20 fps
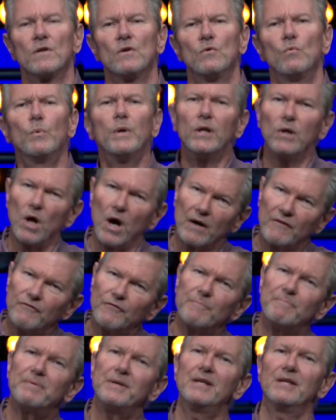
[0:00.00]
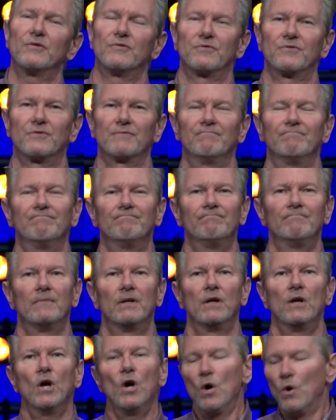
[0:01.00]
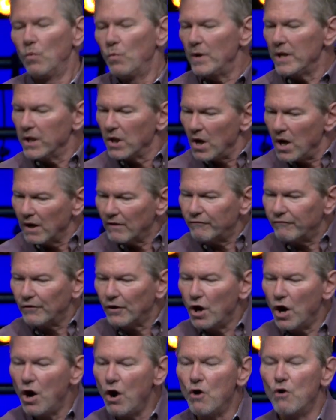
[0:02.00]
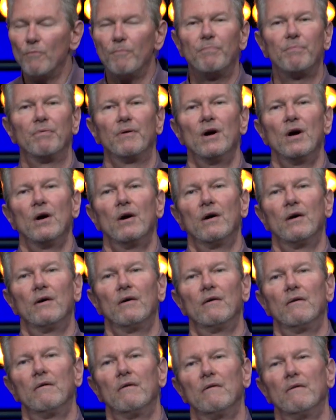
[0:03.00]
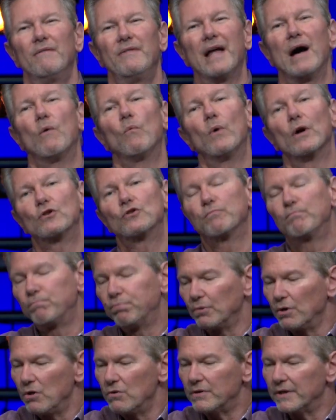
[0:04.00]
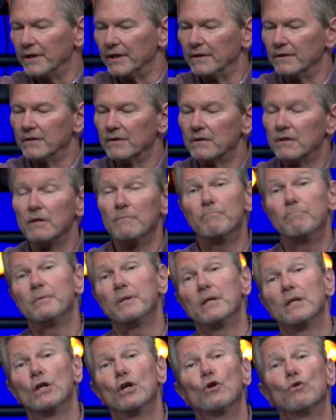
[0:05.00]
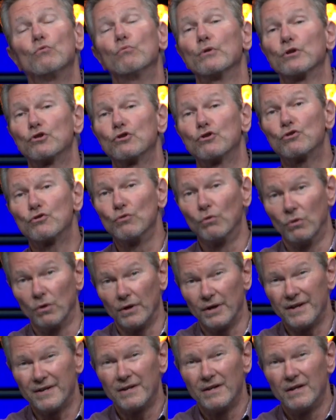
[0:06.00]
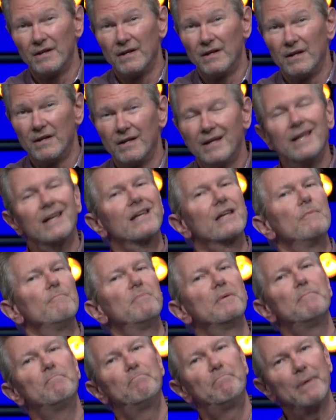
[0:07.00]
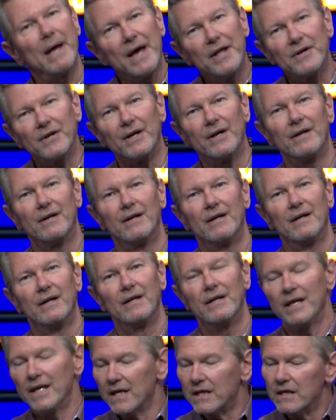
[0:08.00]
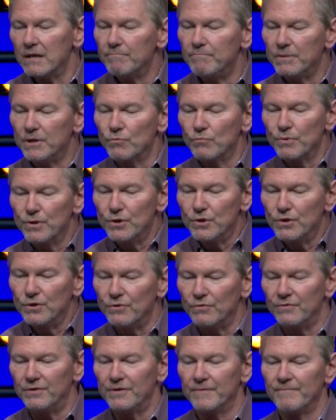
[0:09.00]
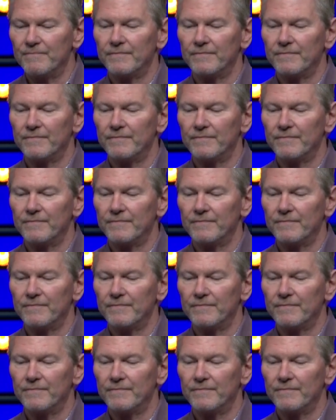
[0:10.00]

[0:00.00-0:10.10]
We long for peace. We long for hope that what's broken can be restored. It can be better. It can be renewed.